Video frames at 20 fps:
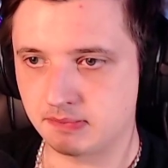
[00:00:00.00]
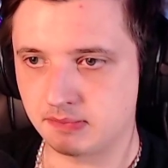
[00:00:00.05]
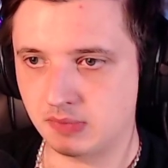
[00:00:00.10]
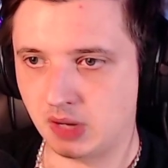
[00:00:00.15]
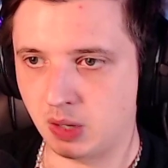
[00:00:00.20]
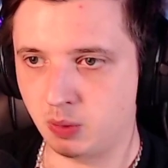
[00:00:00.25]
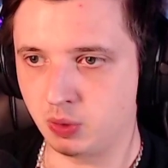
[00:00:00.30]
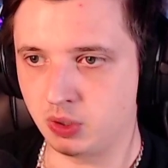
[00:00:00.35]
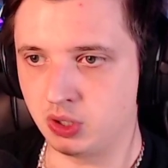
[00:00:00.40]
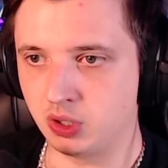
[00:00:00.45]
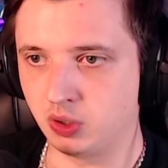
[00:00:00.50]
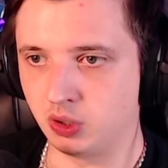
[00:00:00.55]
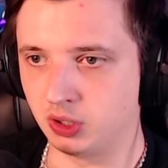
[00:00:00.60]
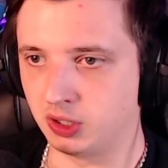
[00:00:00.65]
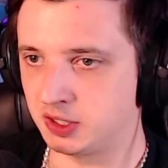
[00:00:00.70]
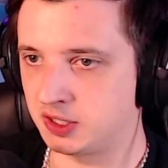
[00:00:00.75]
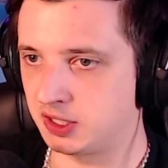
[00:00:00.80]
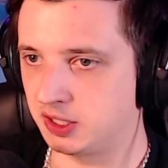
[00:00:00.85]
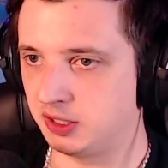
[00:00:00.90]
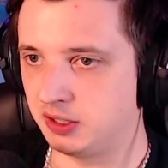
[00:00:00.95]
I wouldn't know,
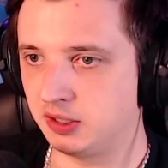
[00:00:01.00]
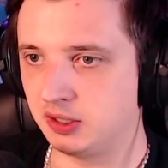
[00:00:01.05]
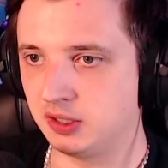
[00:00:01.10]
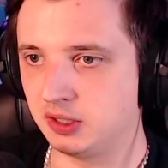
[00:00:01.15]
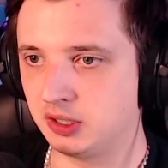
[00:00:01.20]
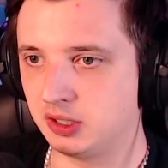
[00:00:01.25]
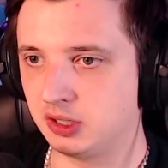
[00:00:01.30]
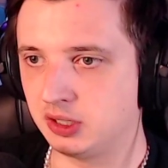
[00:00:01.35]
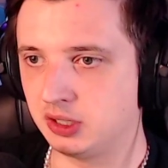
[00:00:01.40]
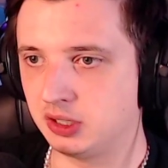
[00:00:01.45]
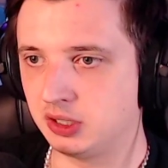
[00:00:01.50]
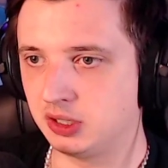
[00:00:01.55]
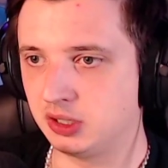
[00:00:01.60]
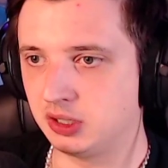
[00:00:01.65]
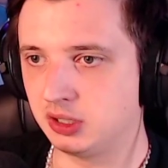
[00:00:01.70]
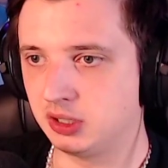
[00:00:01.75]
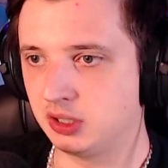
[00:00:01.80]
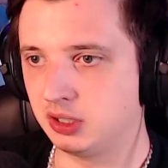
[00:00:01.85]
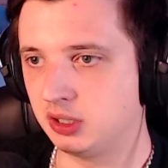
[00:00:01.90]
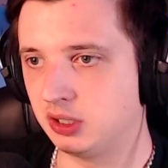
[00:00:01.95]
honestly.
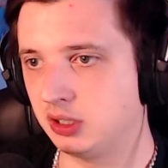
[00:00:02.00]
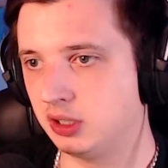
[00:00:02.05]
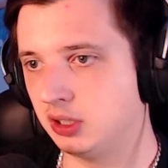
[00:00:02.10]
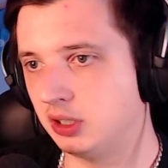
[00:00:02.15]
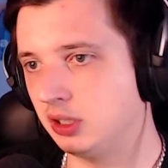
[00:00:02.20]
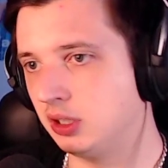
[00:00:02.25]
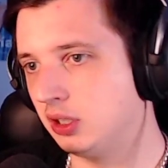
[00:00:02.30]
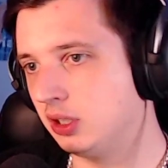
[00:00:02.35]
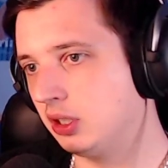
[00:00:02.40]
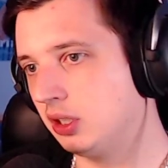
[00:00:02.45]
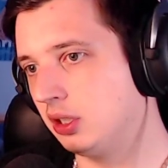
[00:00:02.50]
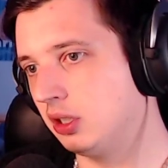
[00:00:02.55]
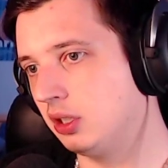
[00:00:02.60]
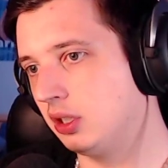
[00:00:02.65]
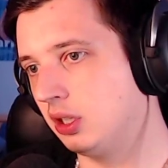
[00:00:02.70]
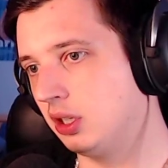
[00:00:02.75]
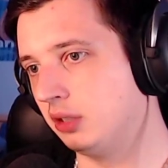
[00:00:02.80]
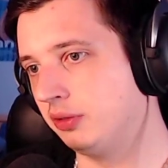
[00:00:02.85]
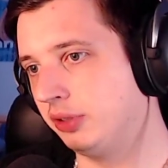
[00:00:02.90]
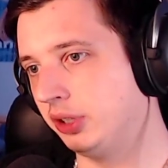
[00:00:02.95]
I